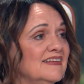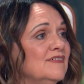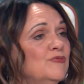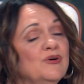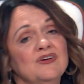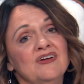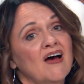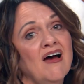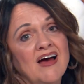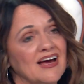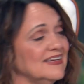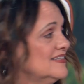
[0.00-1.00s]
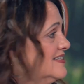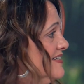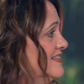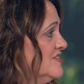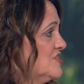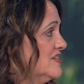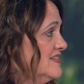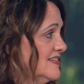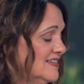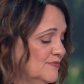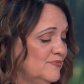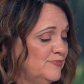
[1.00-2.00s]
we're not. It's
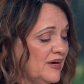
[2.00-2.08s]
just, right.